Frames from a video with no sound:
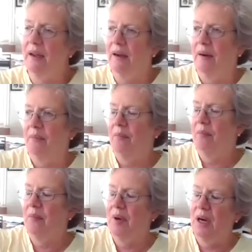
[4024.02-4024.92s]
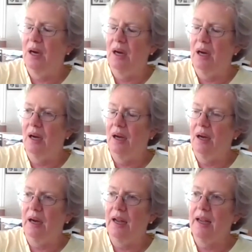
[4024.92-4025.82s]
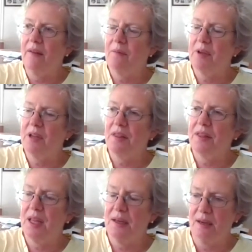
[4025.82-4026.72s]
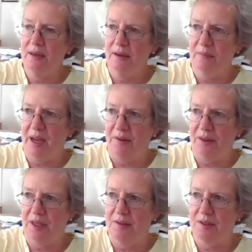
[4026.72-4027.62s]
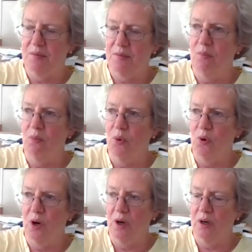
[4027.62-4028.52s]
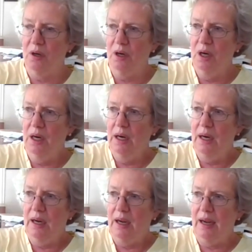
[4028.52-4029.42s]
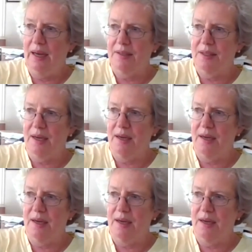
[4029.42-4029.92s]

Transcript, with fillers: i, I um i have been thinking about this more as